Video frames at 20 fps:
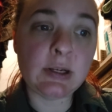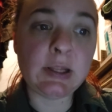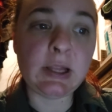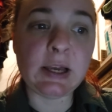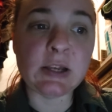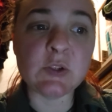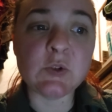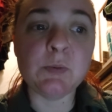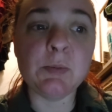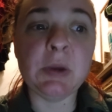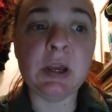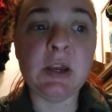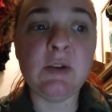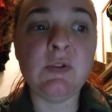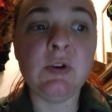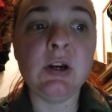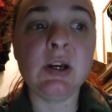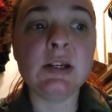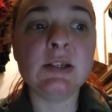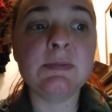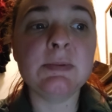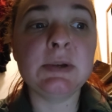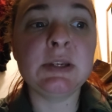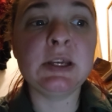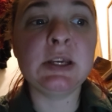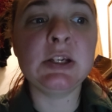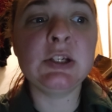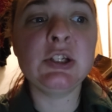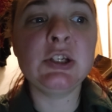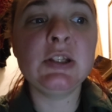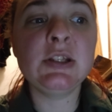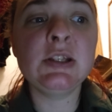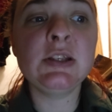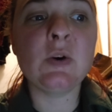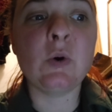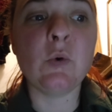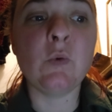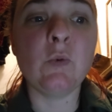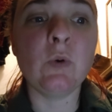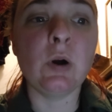classroom behavior
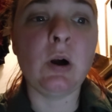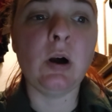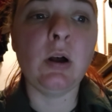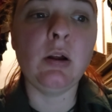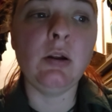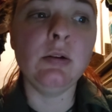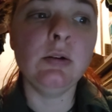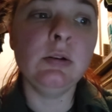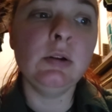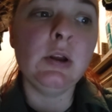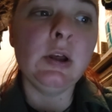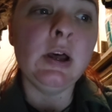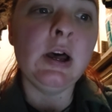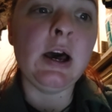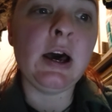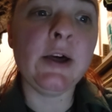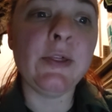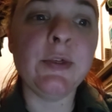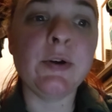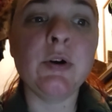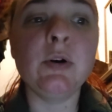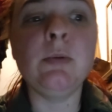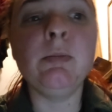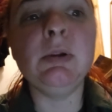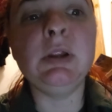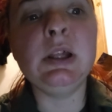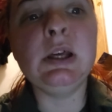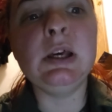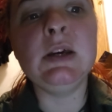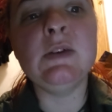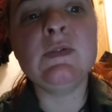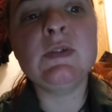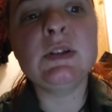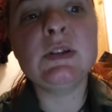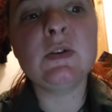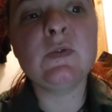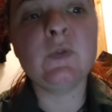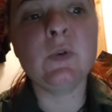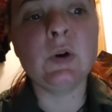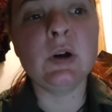expectations, overall ethical beliefs.